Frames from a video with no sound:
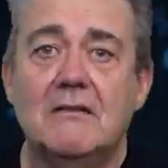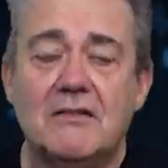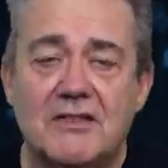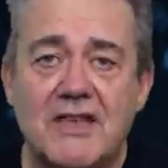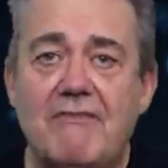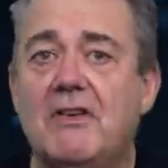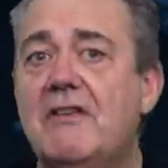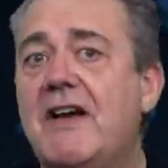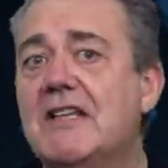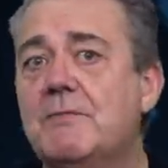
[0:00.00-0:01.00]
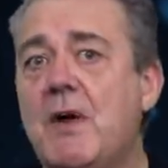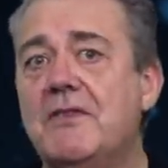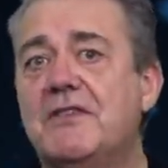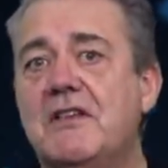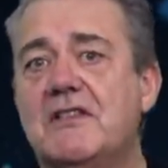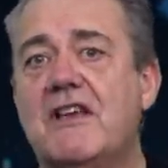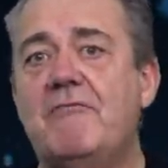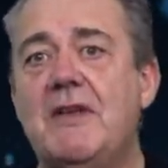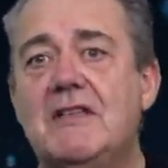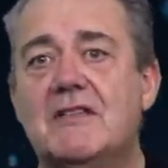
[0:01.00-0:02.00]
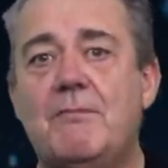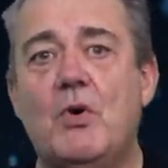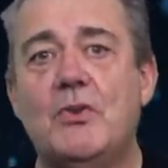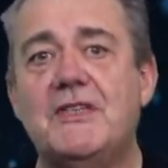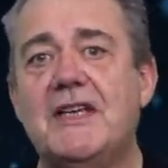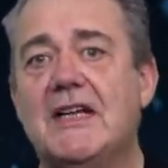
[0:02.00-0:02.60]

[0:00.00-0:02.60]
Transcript: Several of our sponsors have been supporting